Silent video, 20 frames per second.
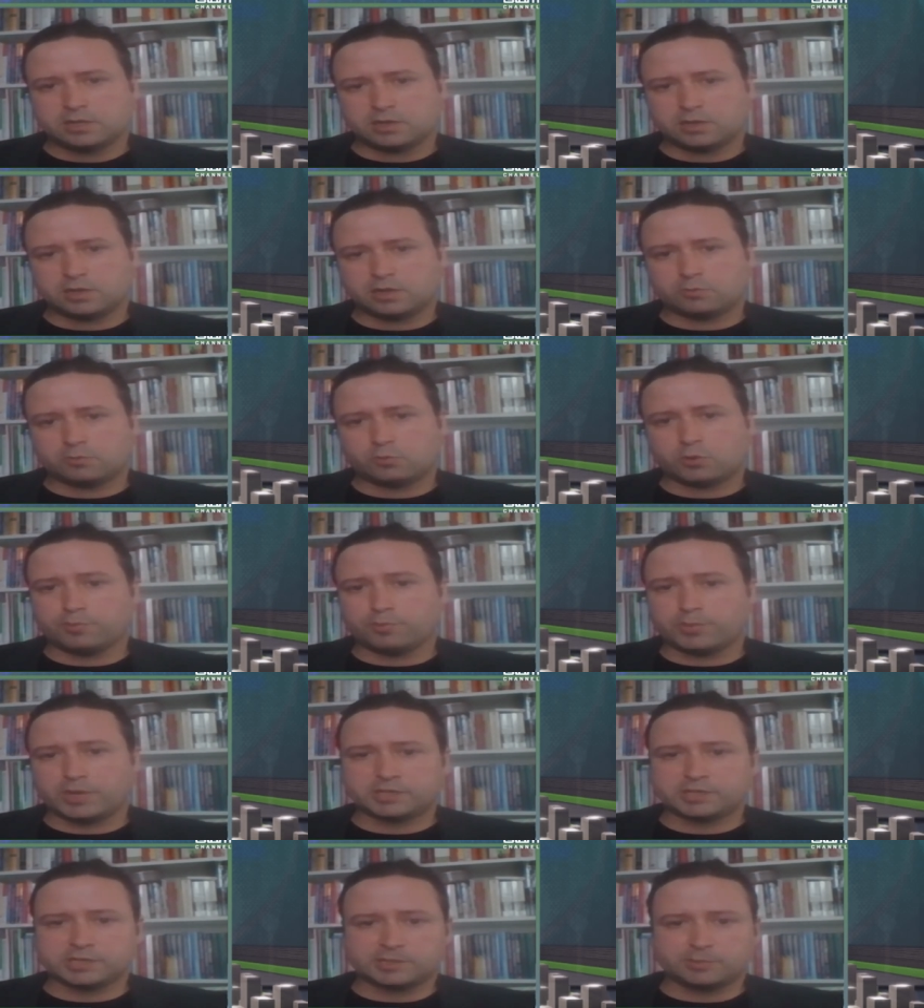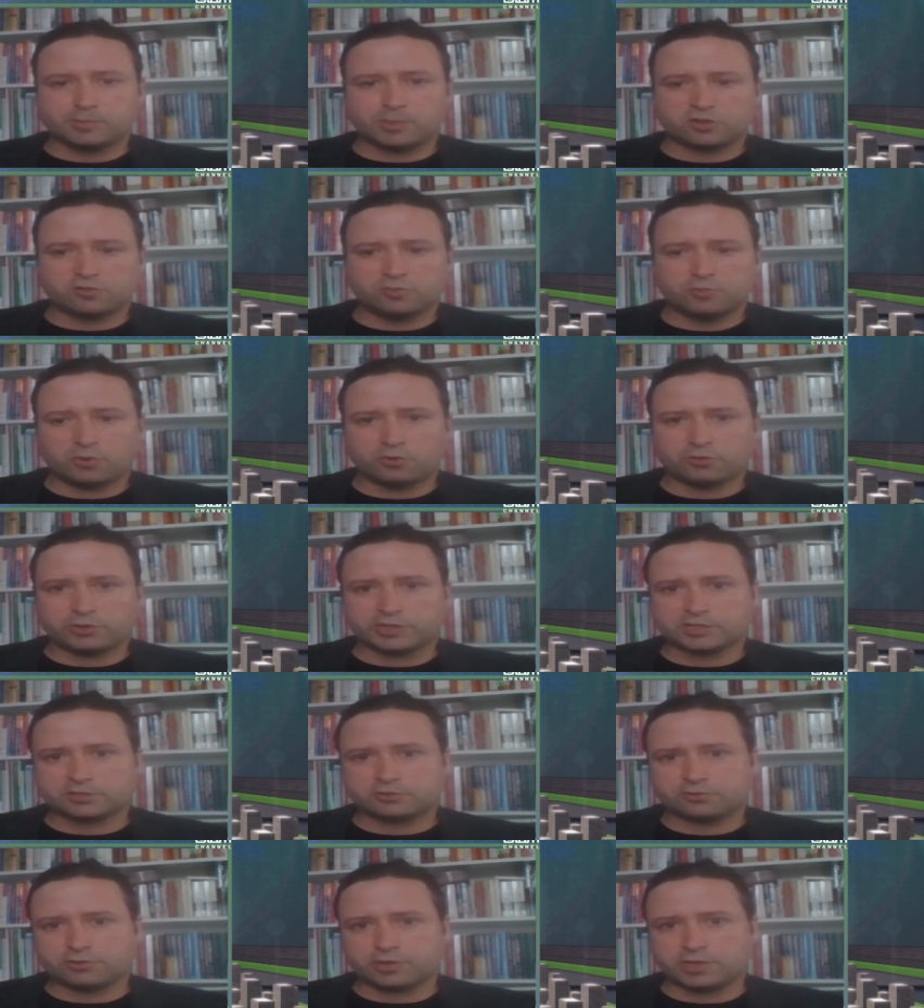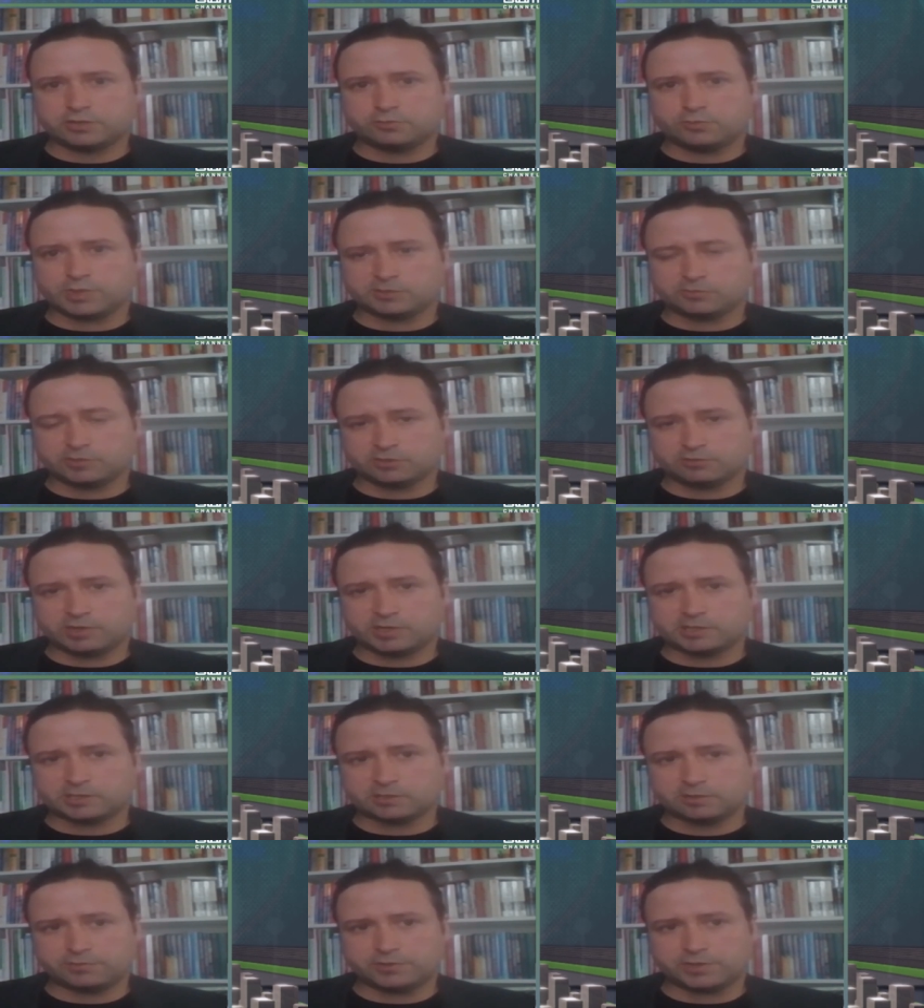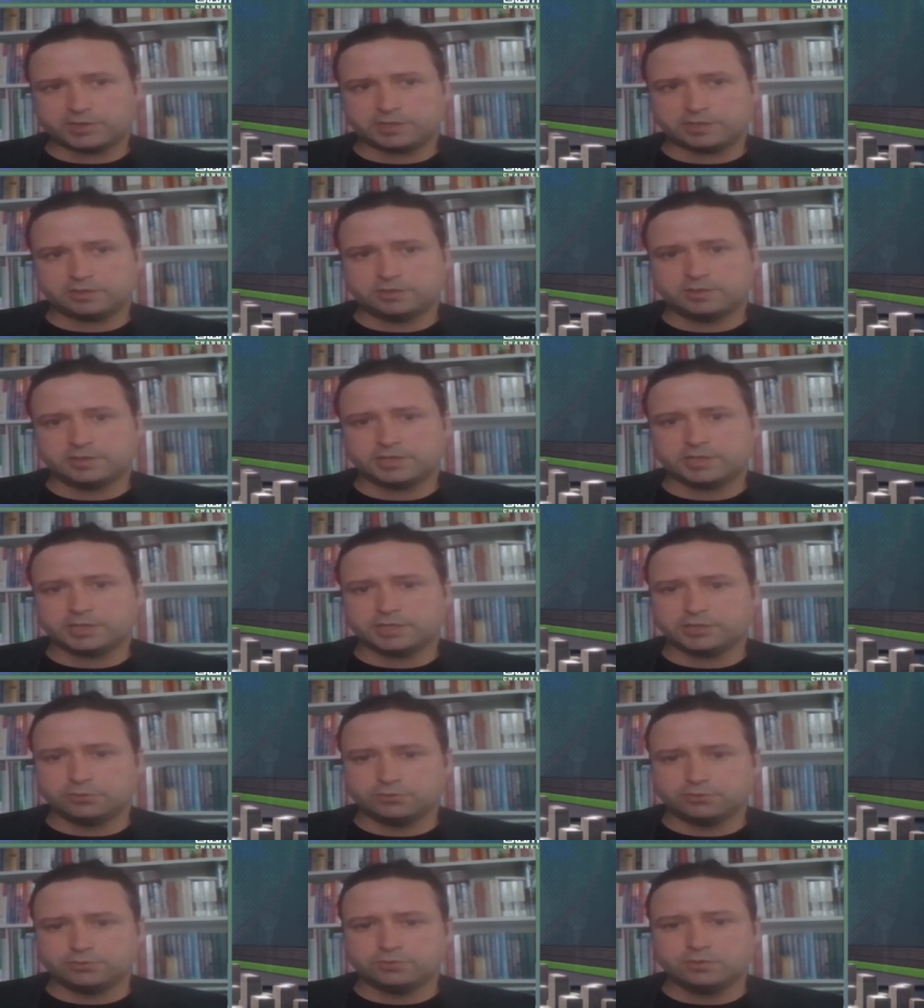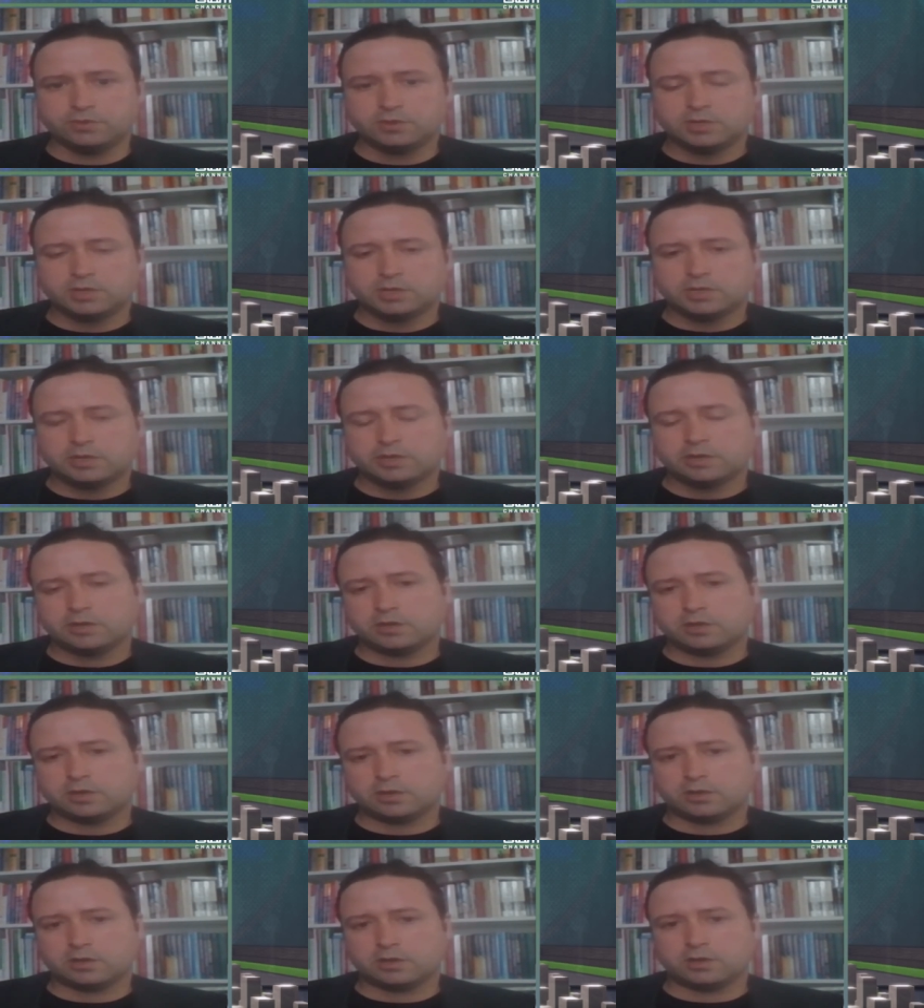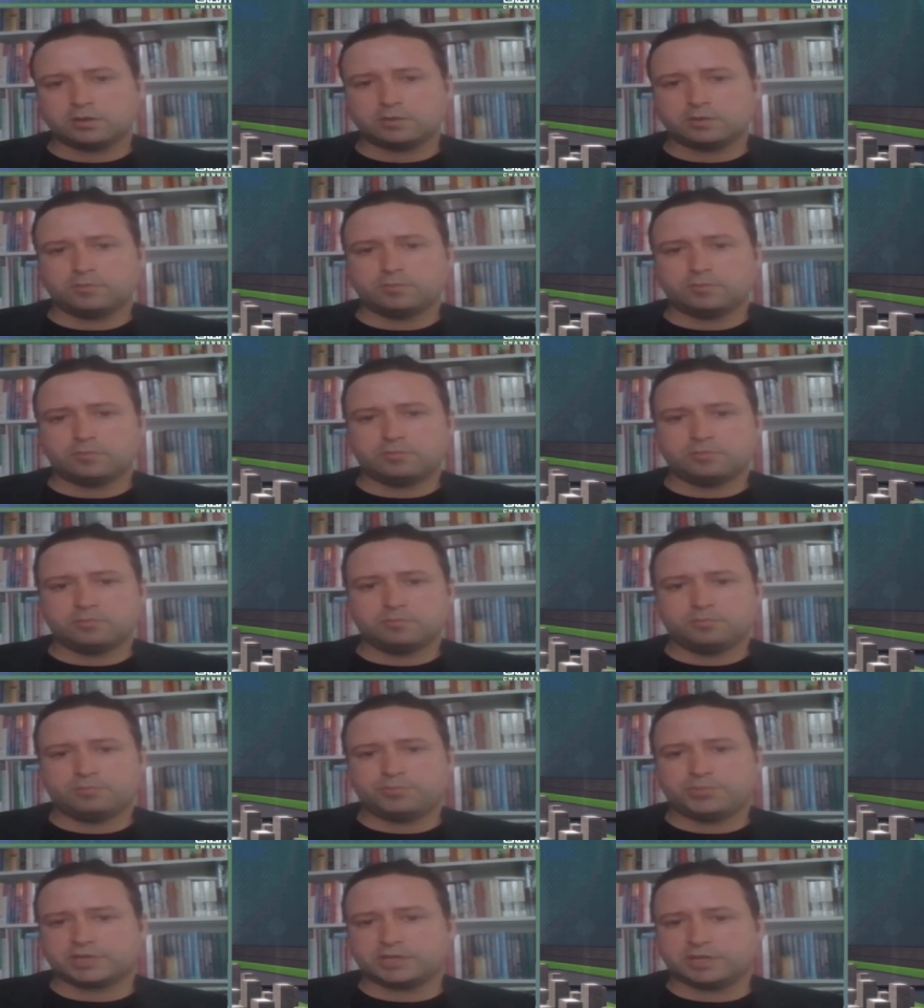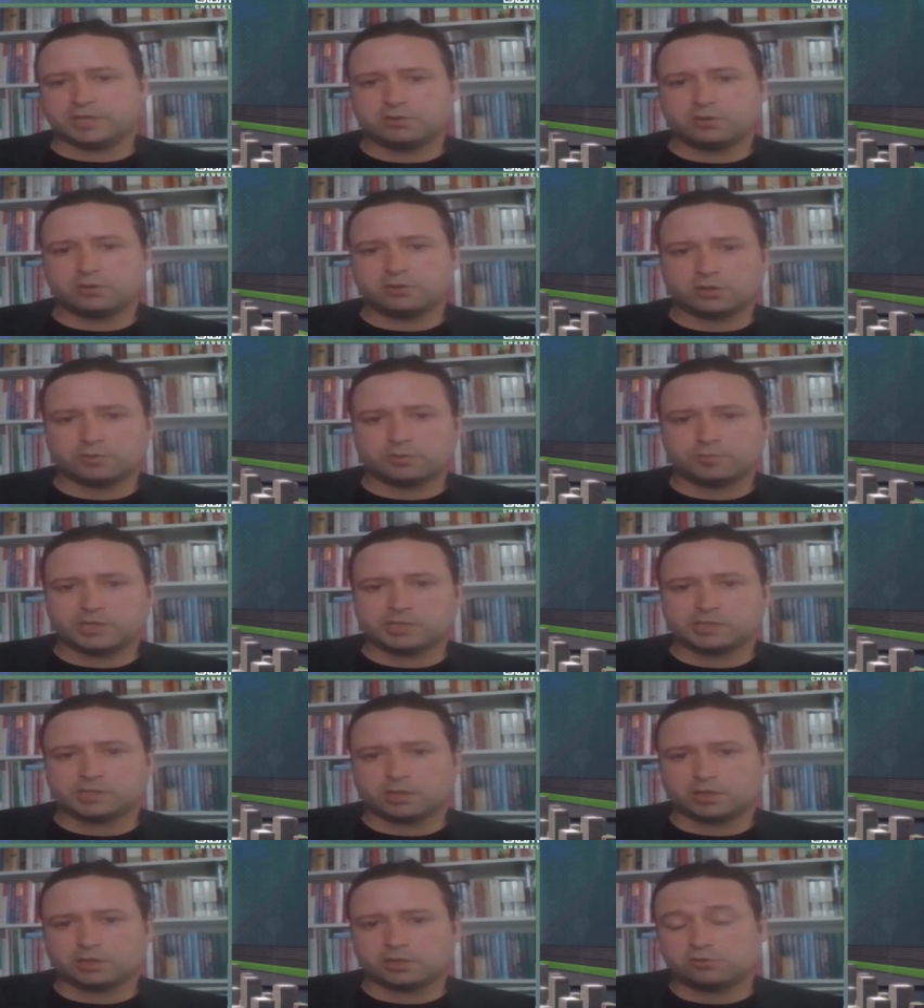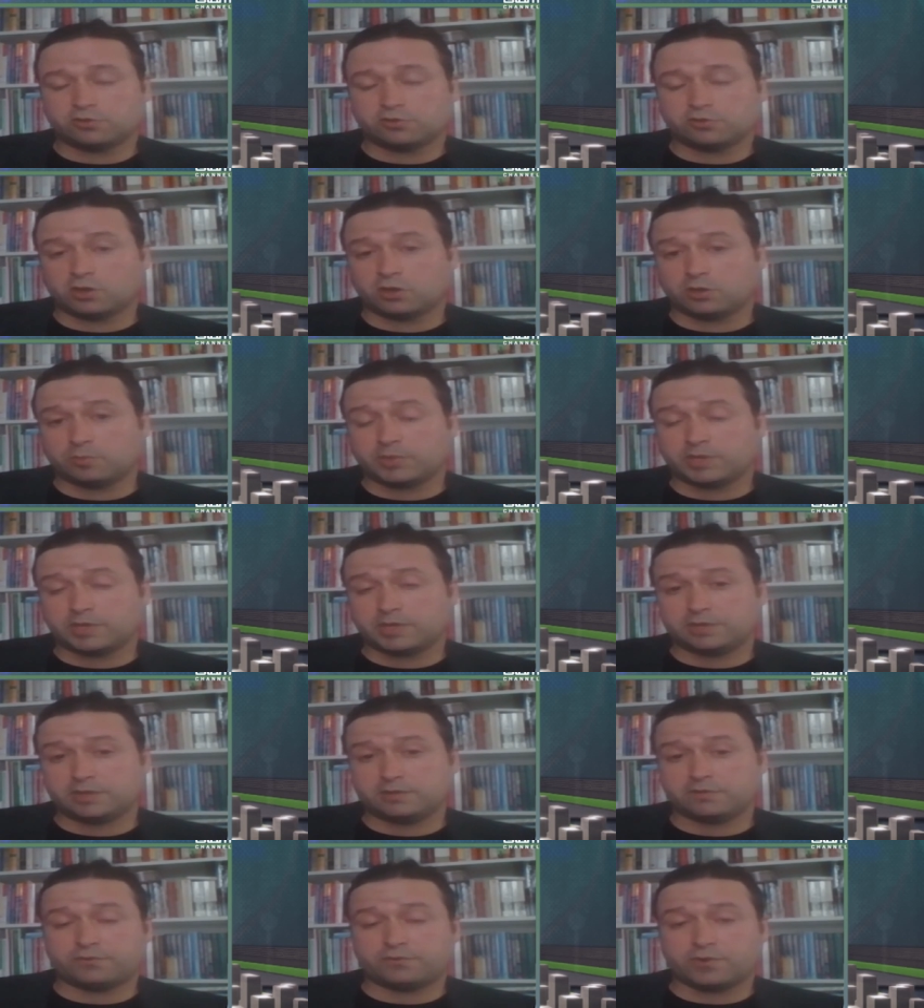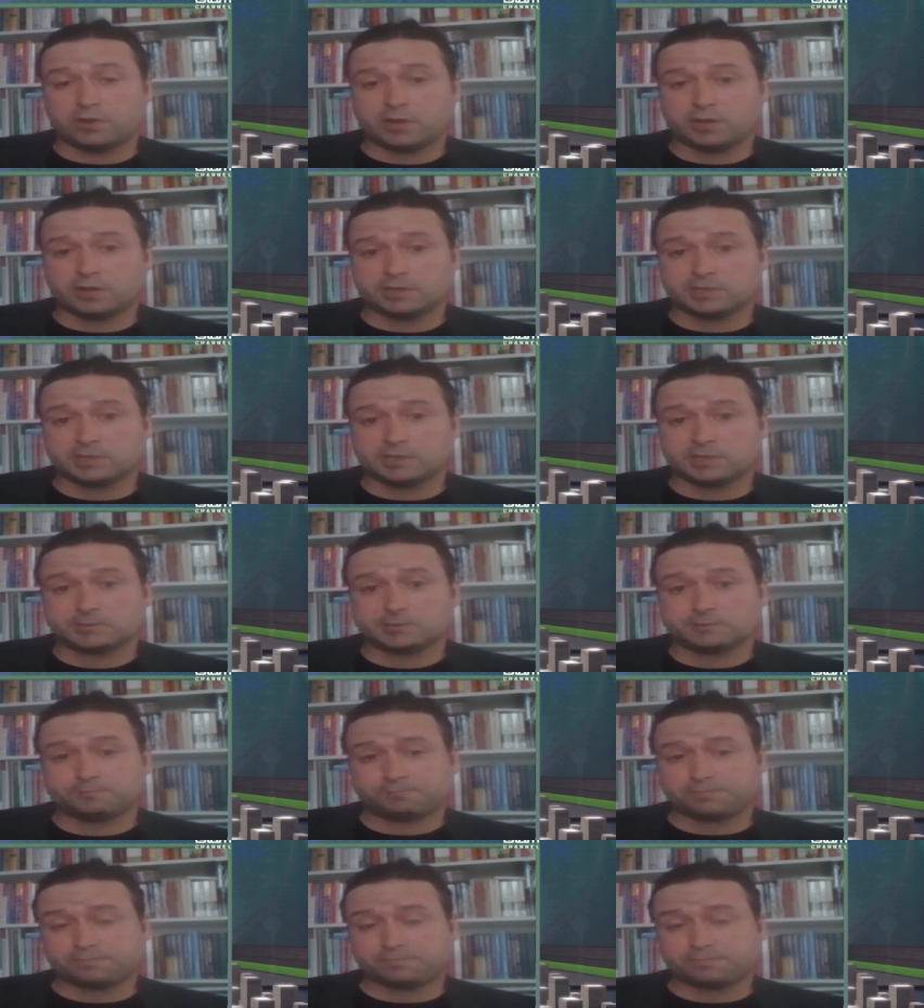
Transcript: Uh, what matters much more is trade with, with the rest of the EU, uh, big economies like Germany, so France,